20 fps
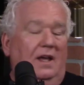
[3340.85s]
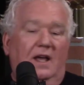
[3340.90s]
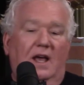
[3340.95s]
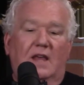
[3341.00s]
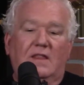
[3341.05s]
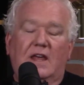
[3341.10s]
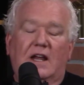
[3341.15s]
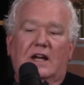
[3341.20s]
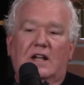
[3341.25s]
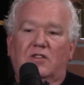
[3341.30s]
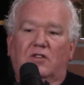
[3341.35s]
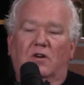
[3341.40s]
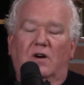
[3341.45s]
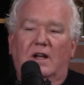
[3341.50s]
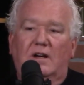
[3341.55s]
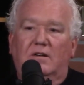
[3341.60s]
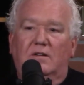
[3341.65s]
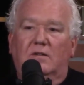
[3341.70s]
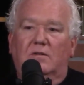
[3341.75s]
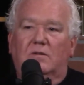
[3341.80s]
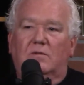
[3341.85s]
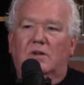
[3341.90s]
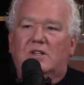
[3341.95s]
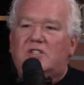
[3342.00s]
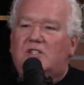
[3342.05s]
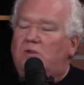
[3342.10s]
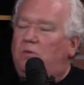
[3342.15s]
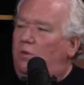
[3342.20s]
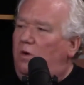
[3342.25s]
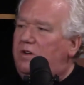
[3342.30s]
And then I thought, what's
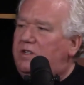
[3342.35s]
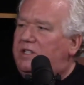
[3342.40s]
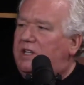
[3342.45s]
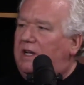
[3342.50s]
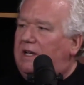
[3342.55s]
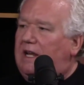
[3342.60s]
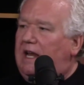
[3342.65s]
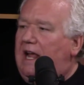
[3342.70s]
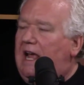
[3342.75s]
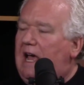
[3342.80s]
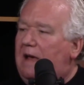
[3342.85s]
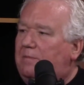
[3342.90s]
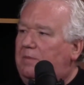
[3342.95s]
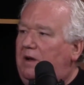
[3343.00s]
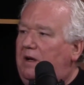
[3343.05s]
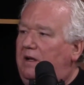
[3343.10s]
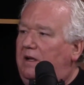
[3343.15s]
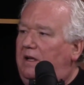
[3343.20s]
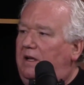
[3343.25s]
the worst that can happen?